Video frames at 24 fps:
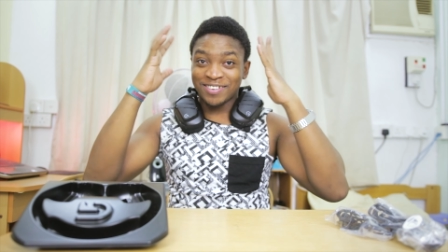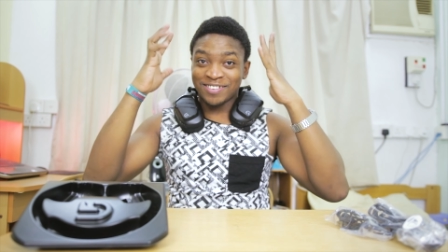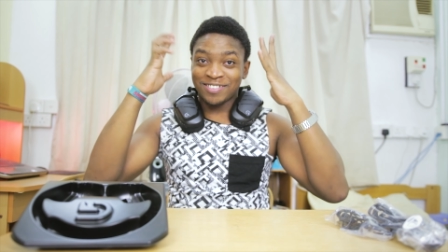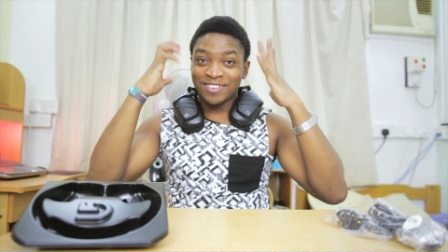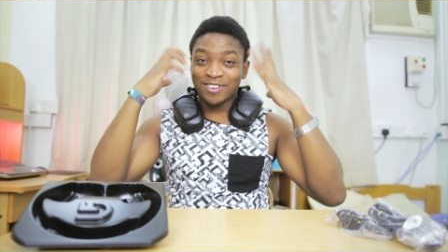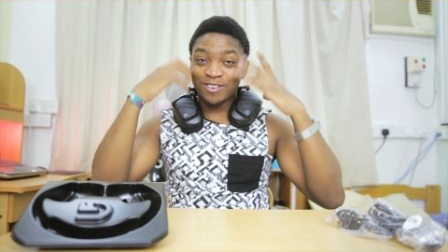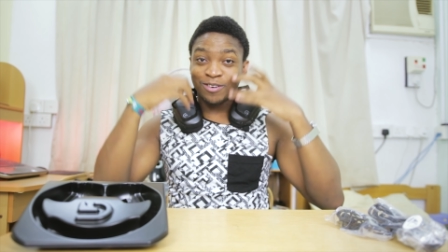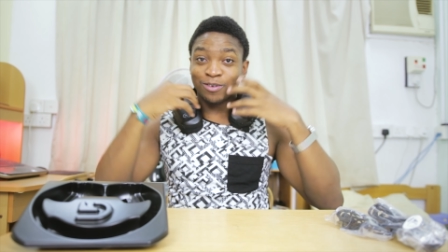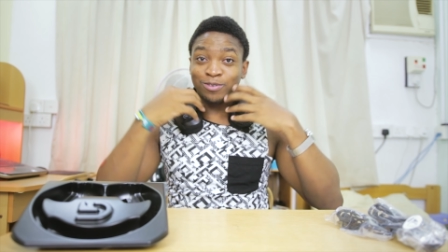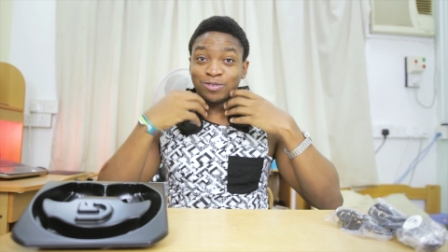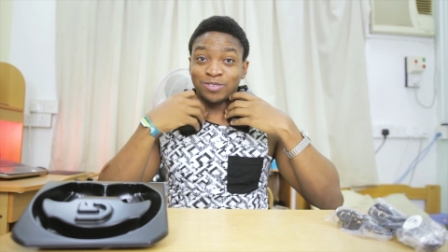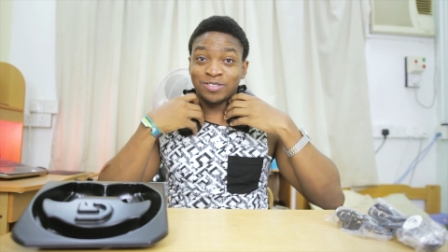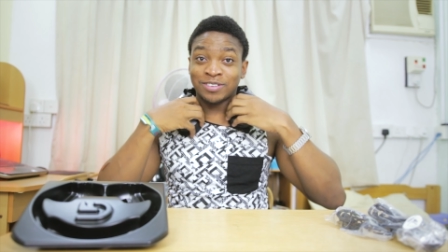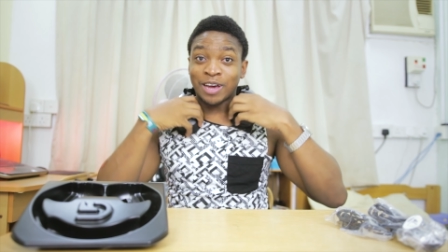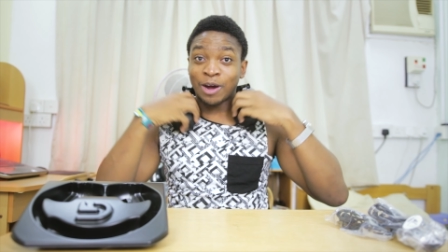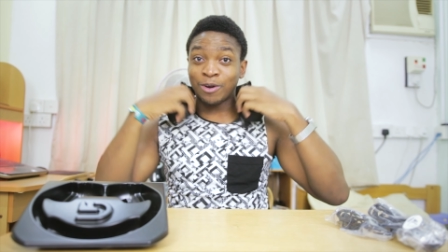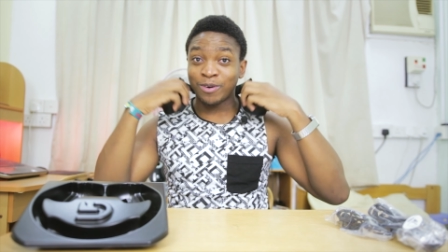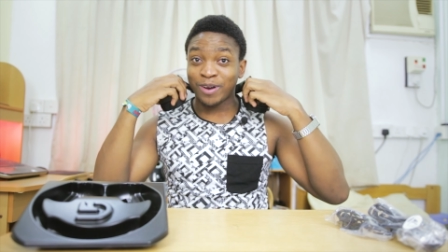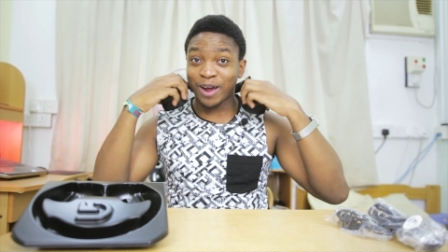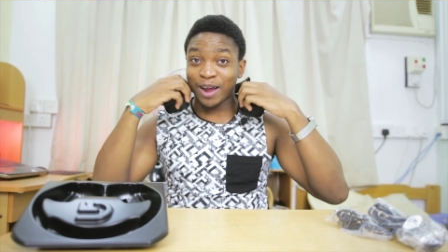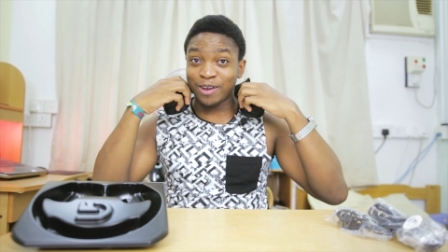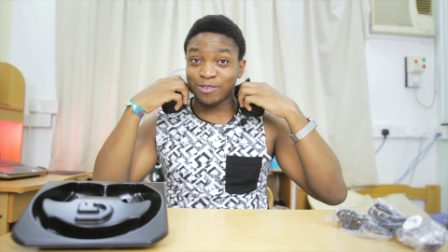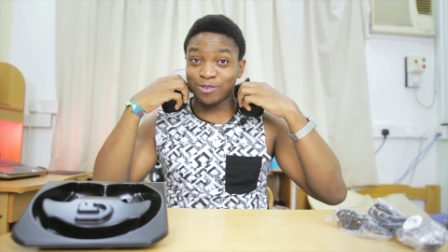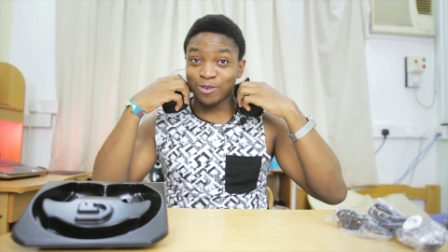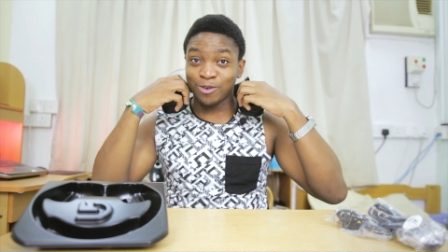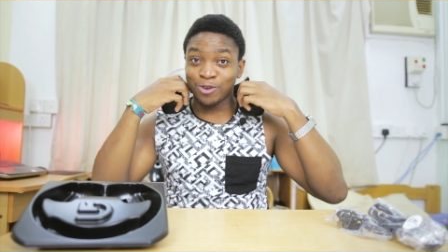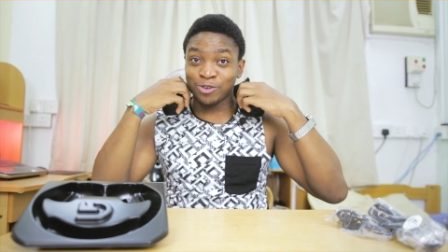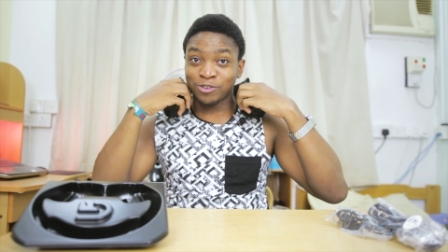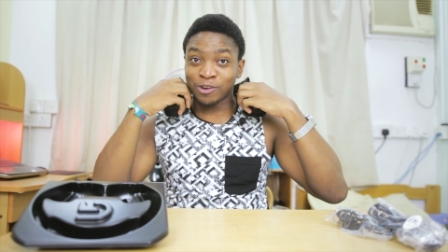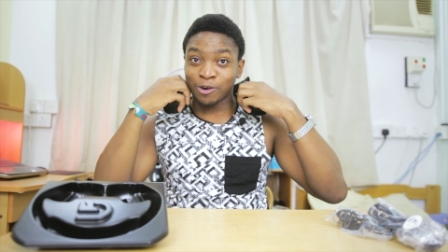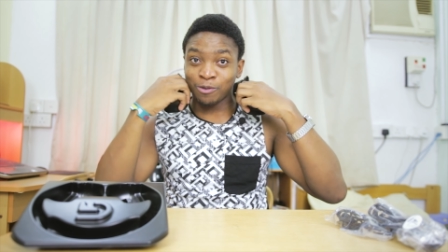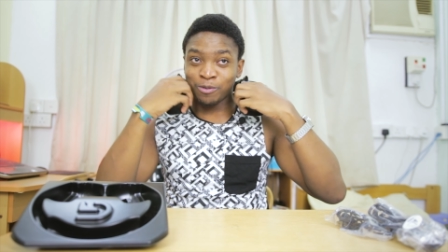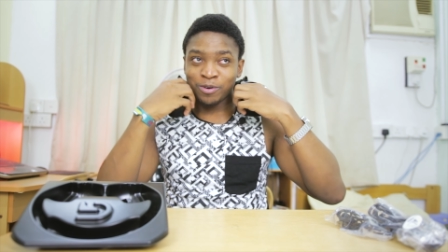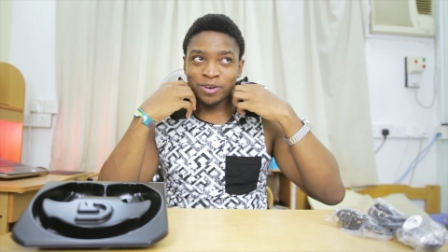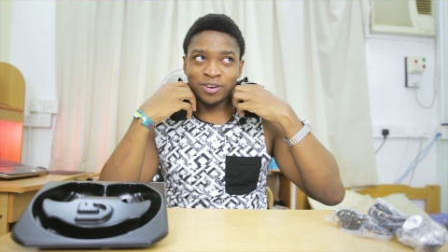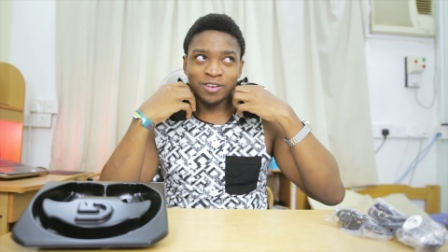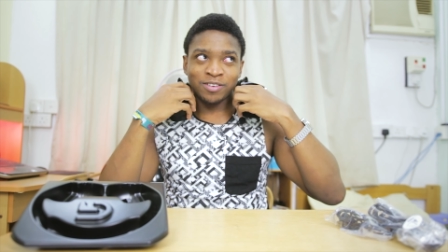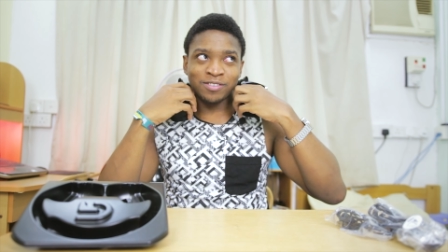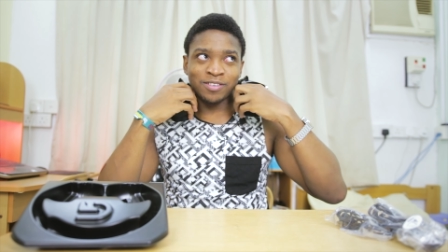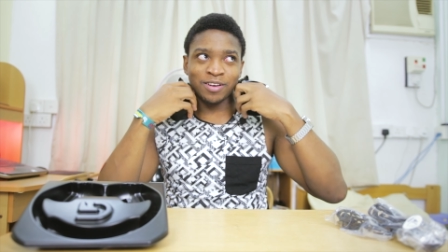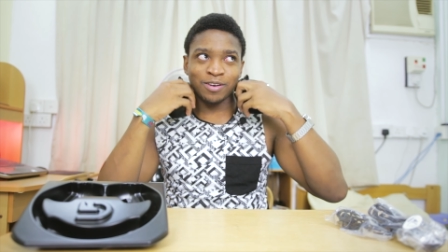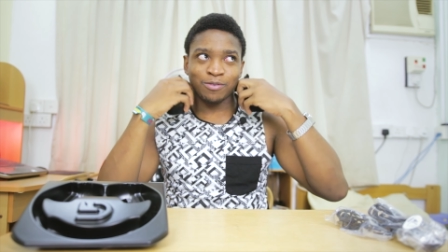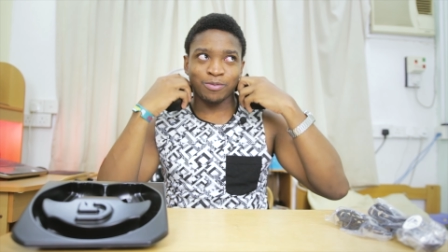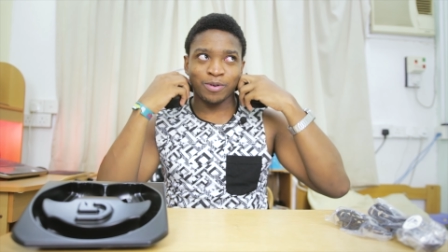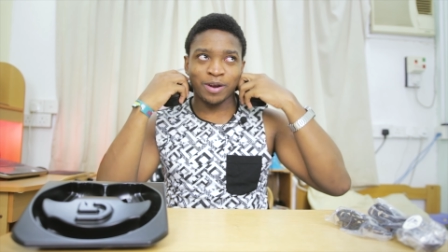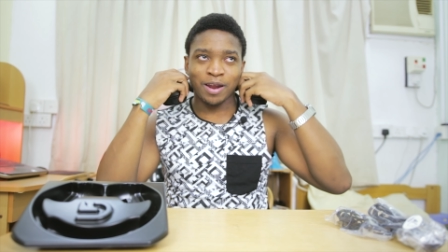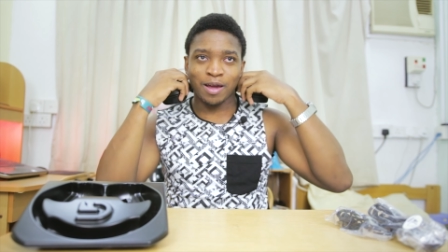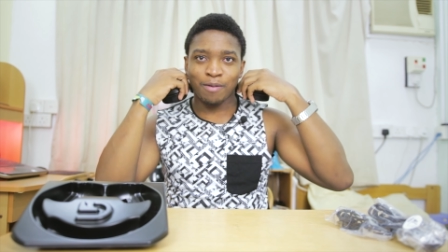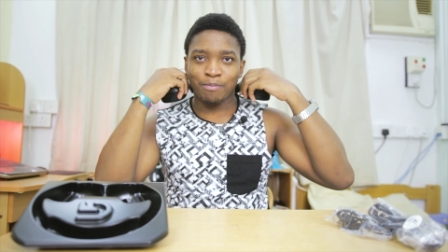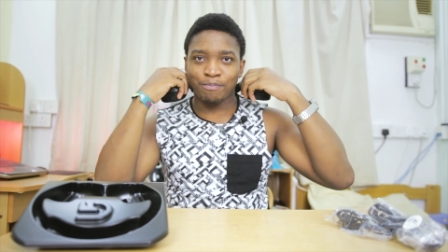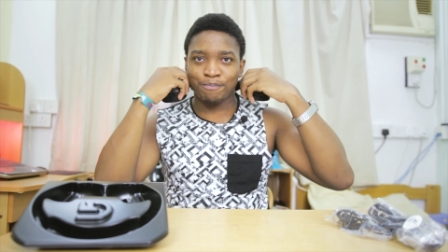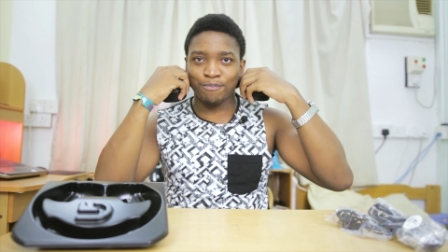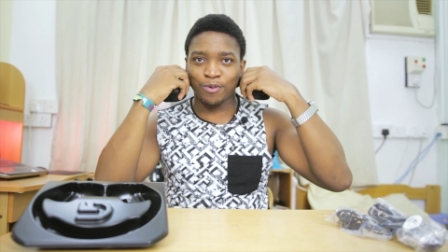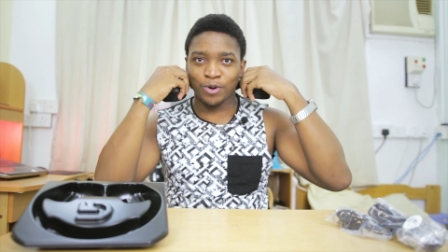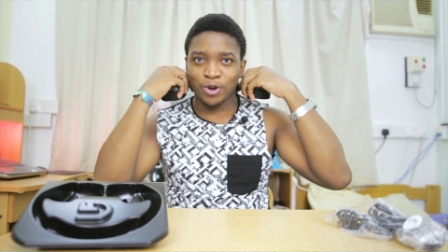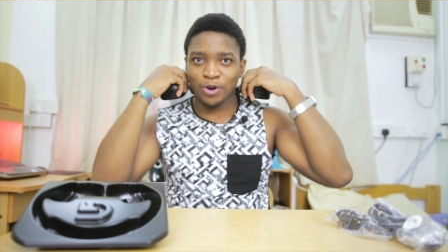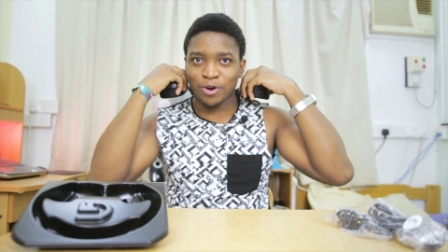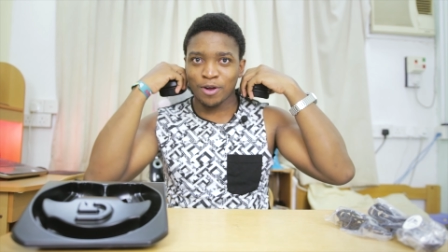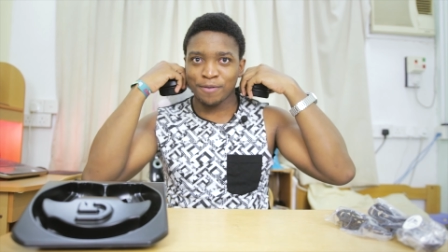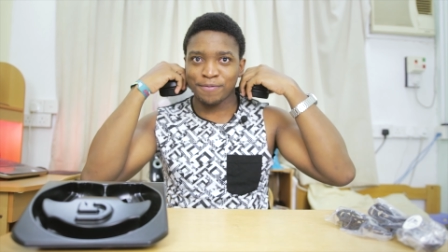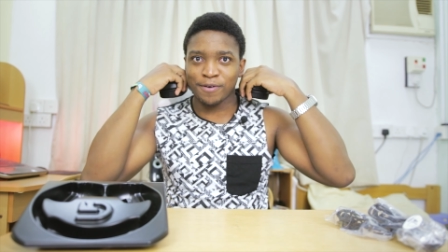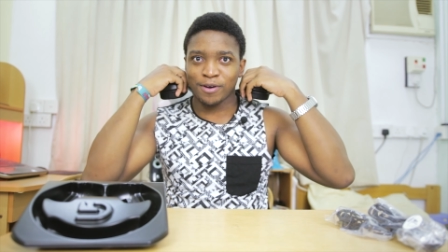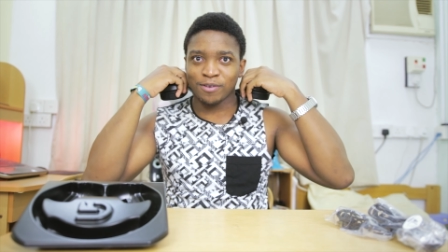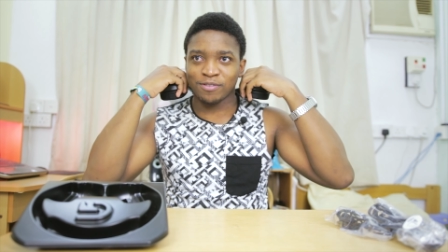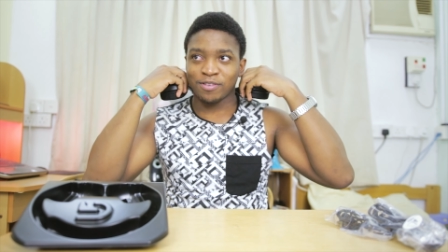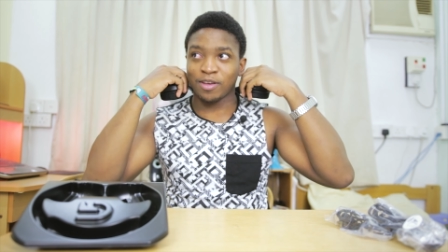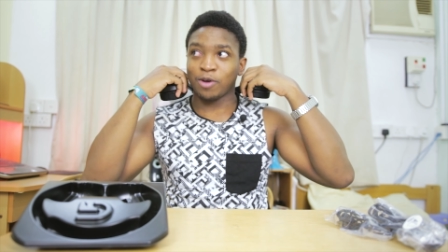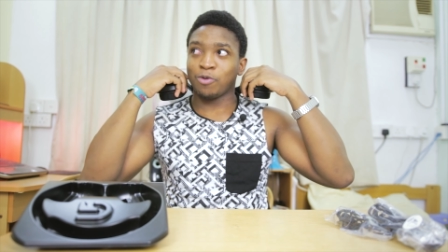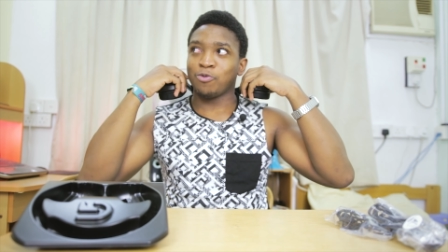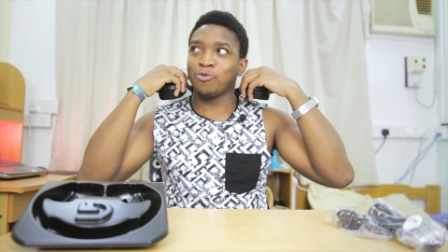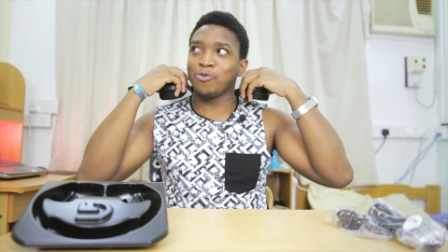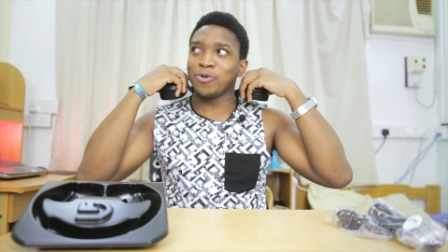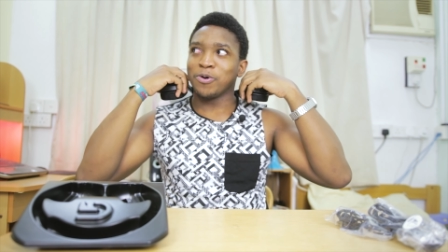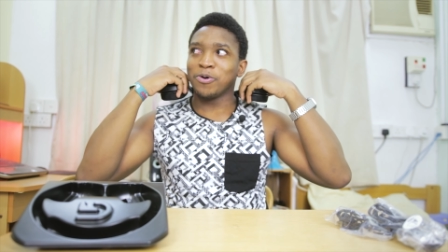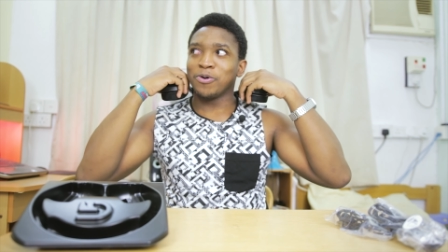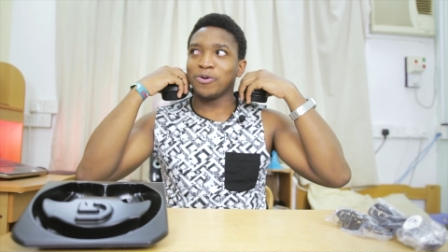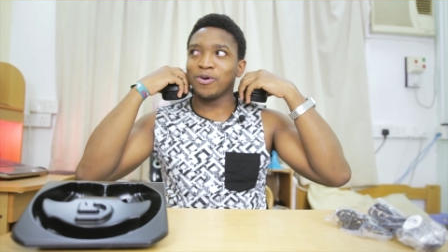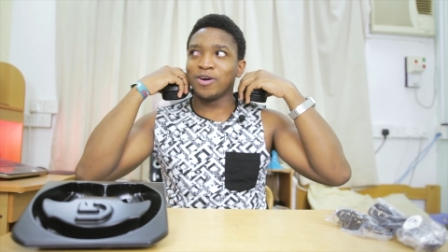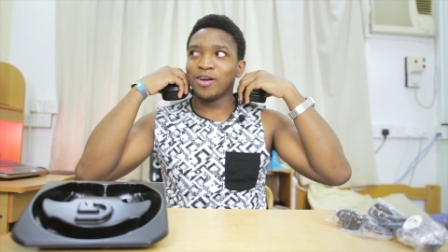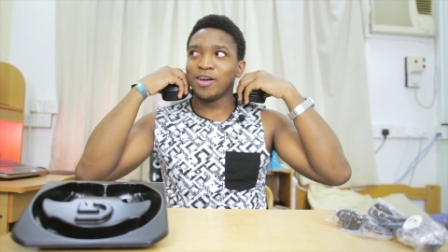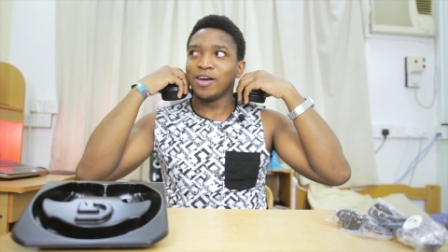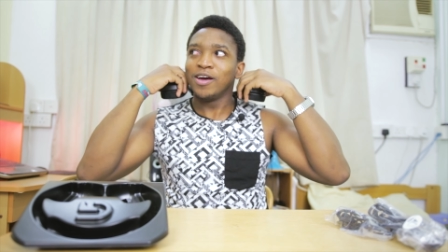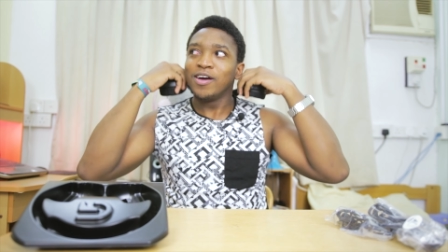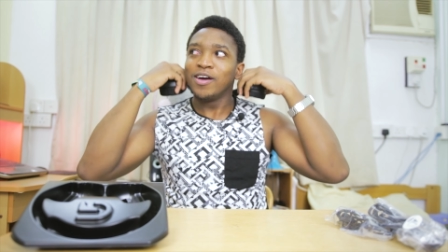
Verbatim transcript: There's a lot of sound isolation with this that when I put it up, I was like, whoa,